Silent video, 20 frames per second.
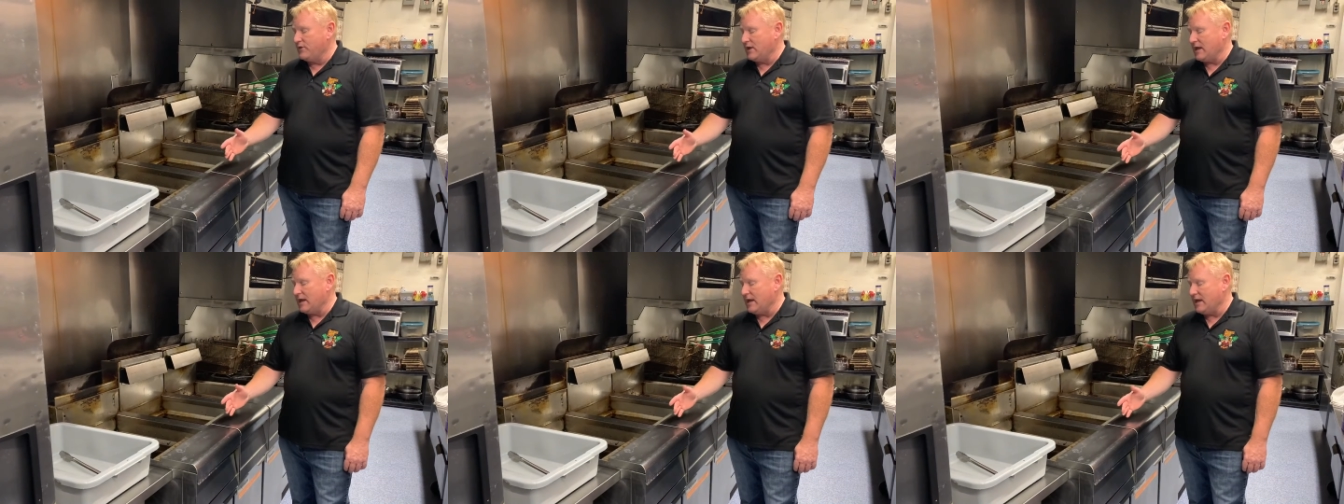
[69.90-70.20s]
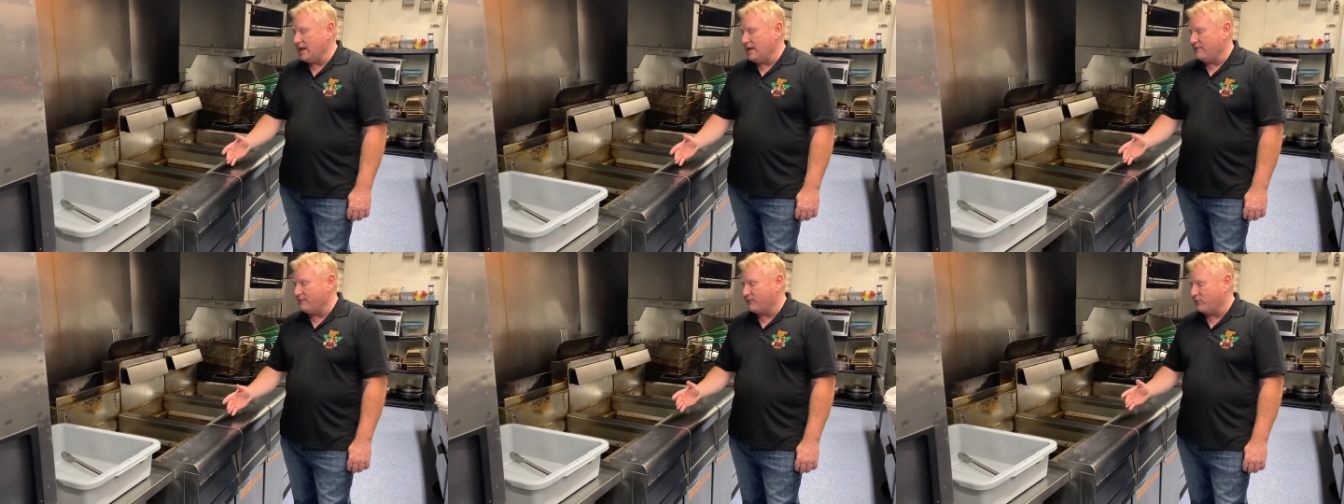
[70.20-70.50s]

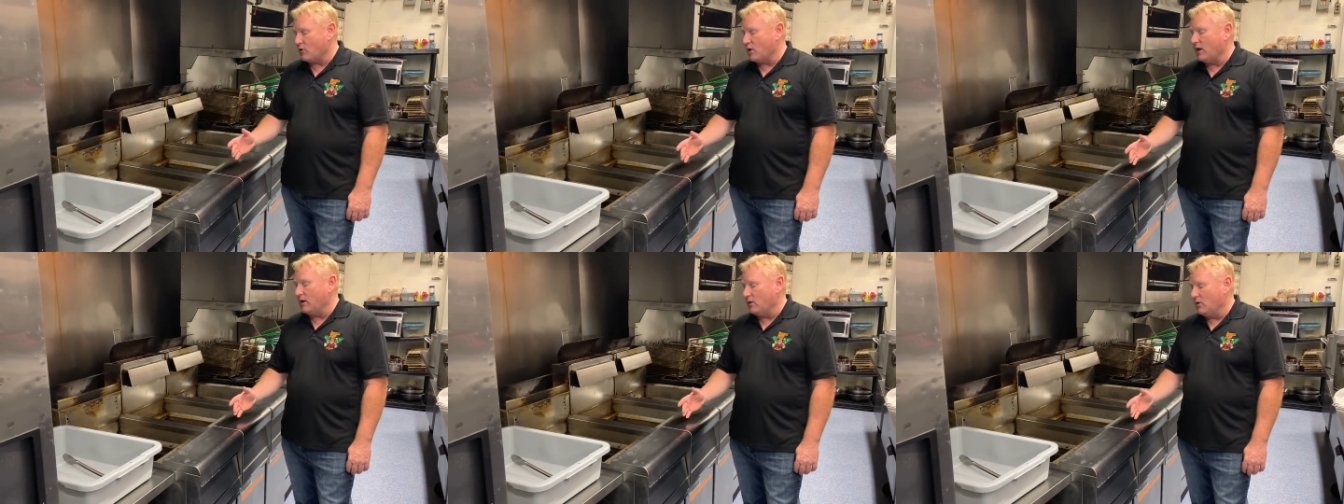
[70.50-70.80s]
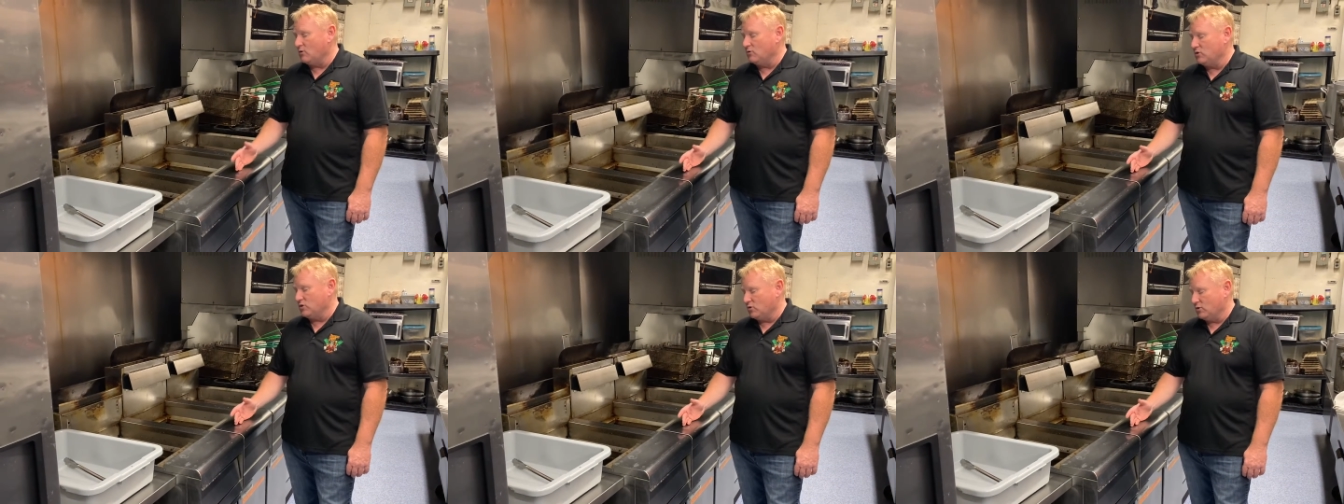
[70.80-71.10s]
the
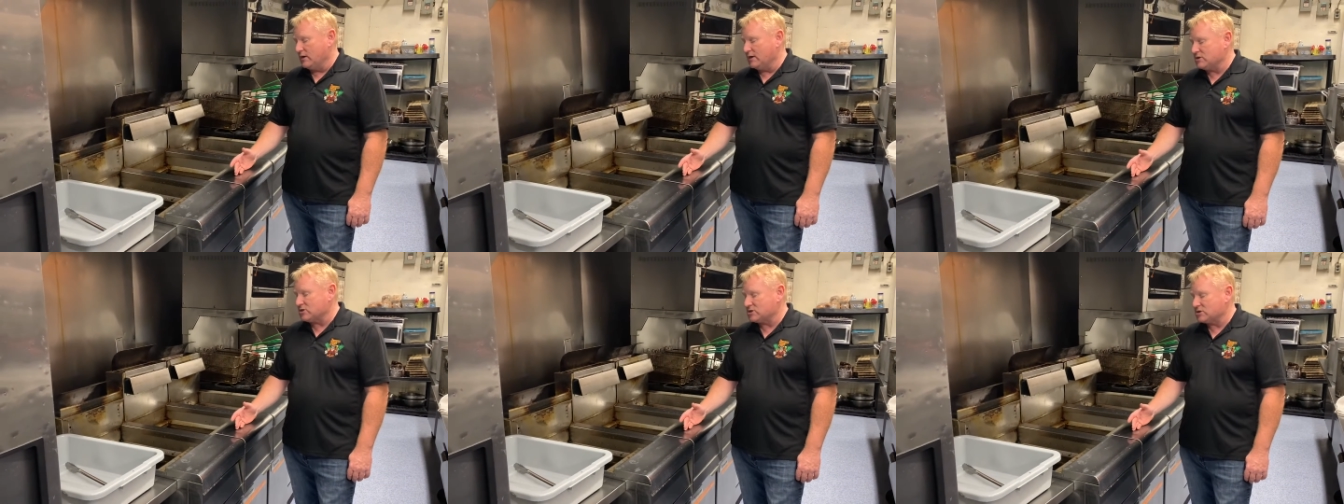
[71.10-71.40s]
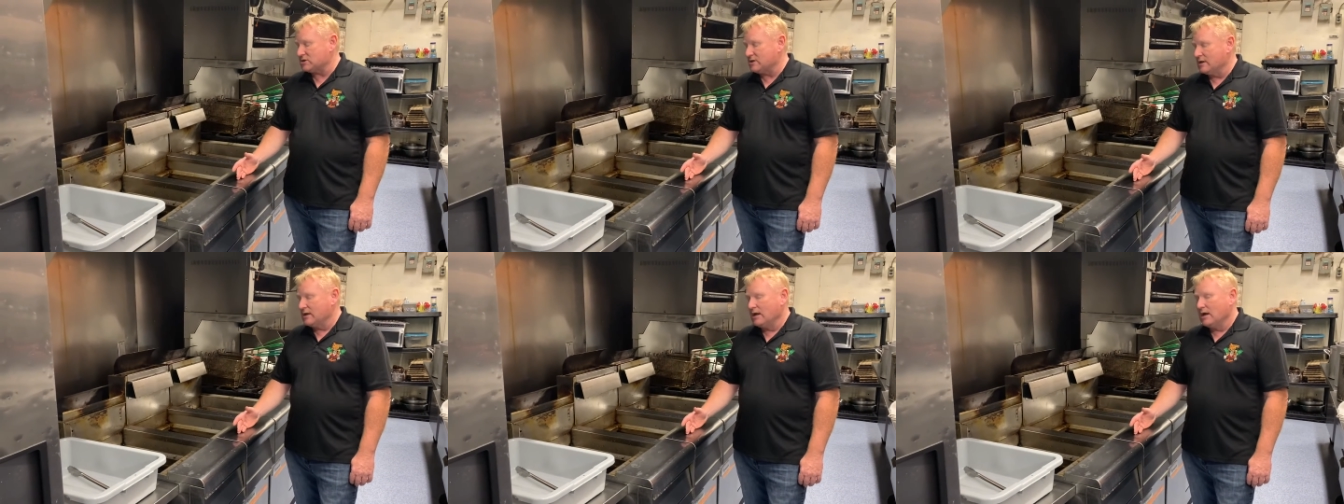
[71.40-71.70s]
Frylow
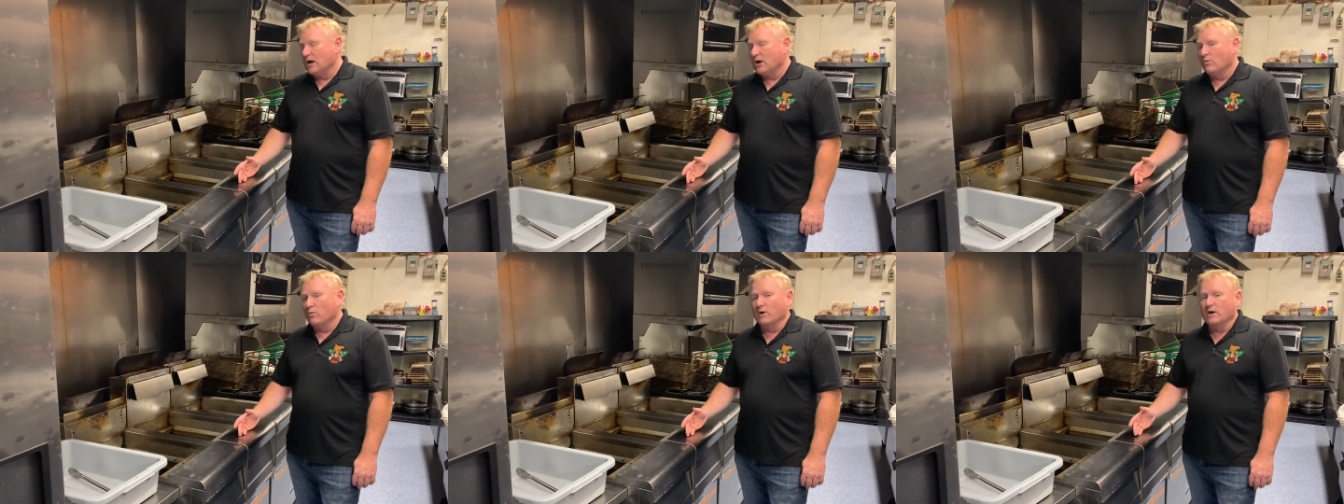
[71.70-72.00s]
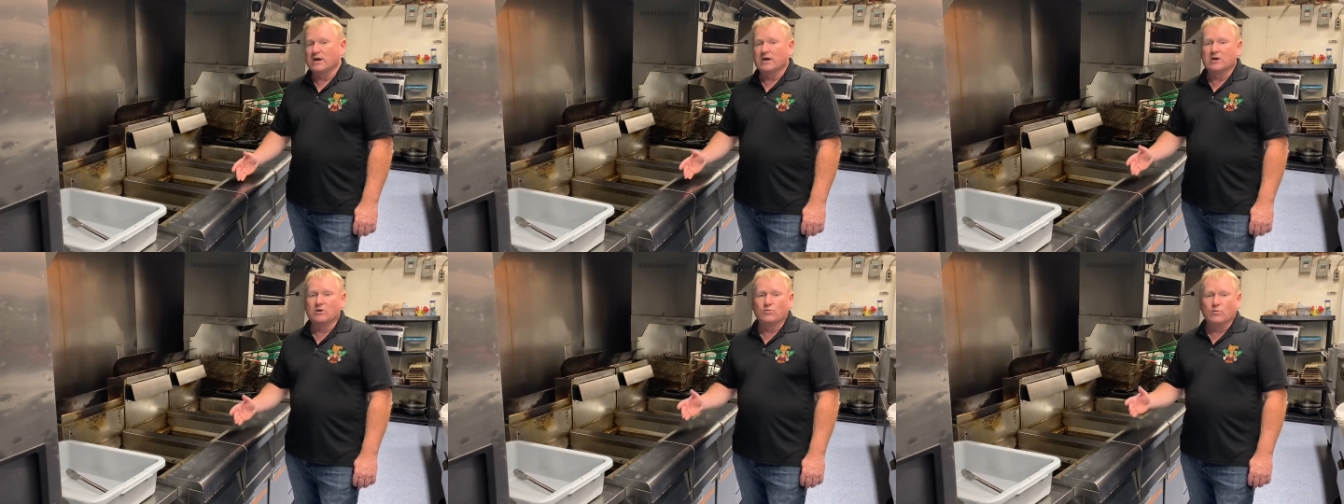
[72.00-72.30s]
units. We're
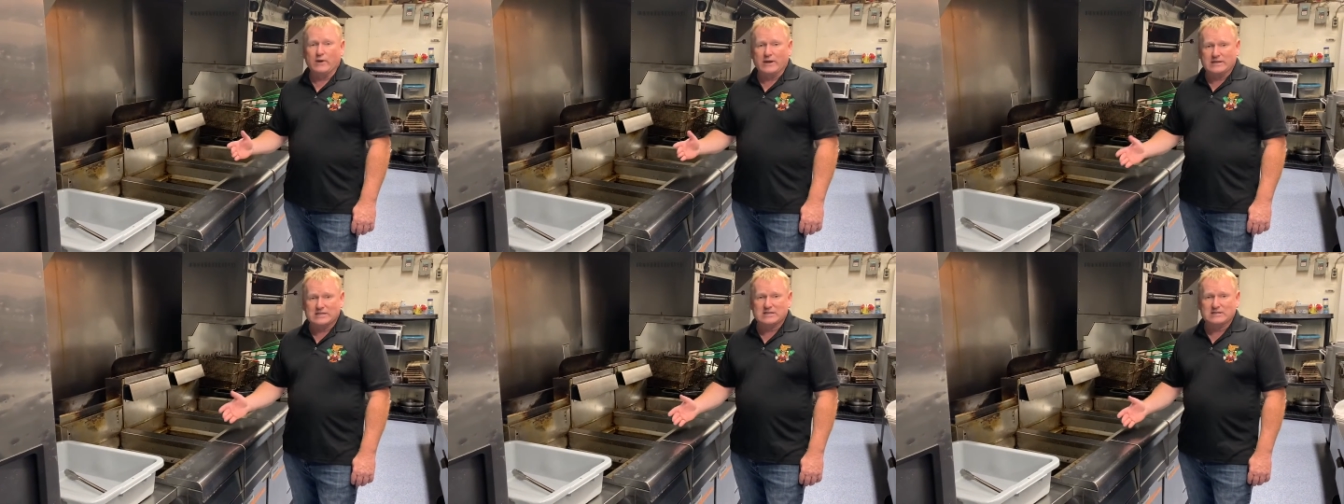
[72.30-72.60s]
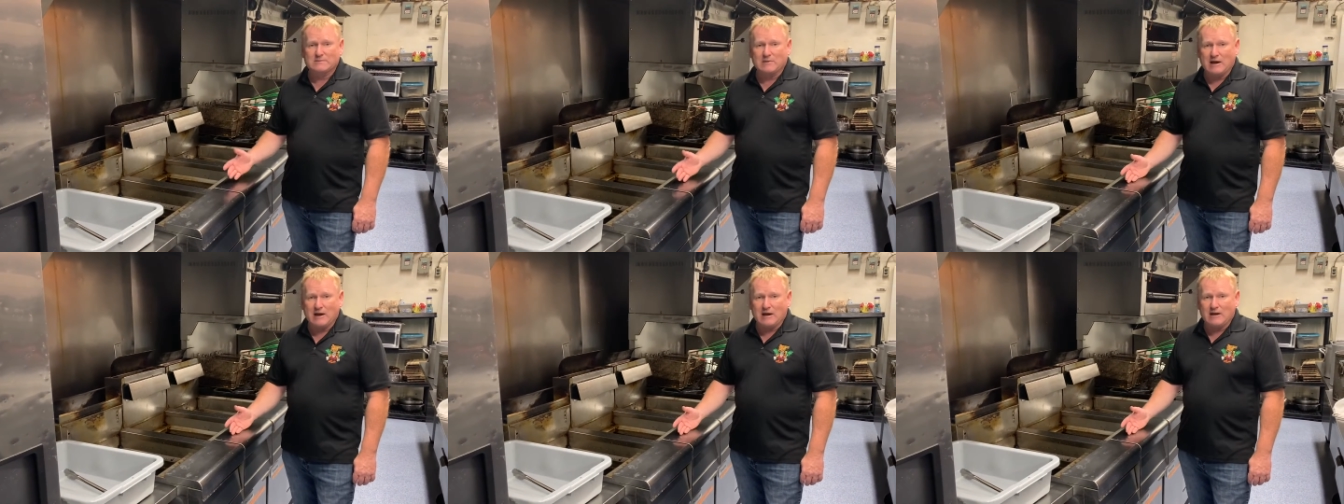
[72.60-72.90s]
going to rinse
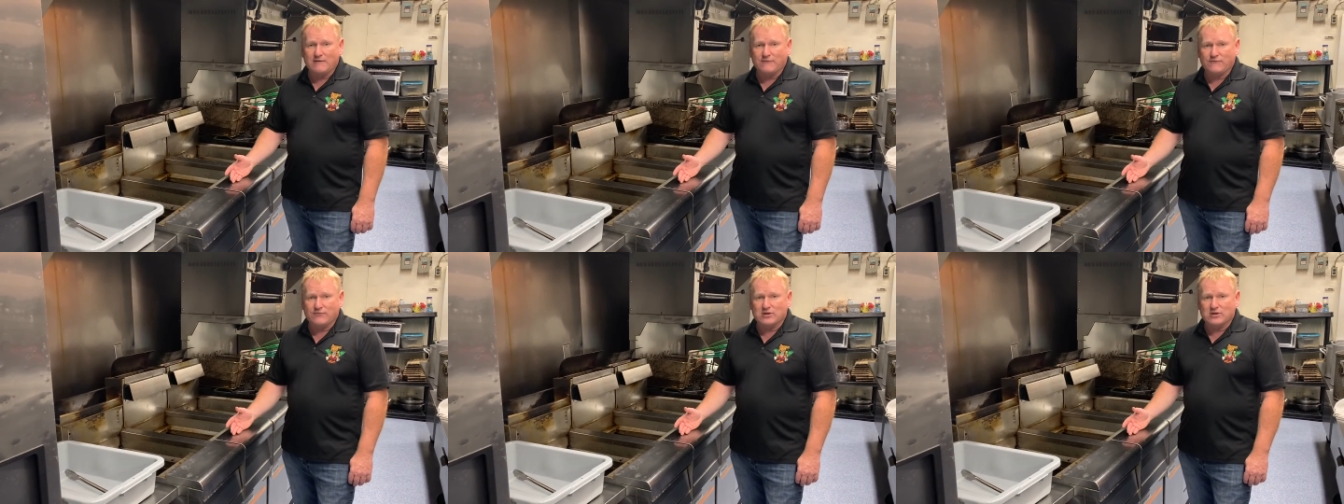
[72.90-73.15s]
them off,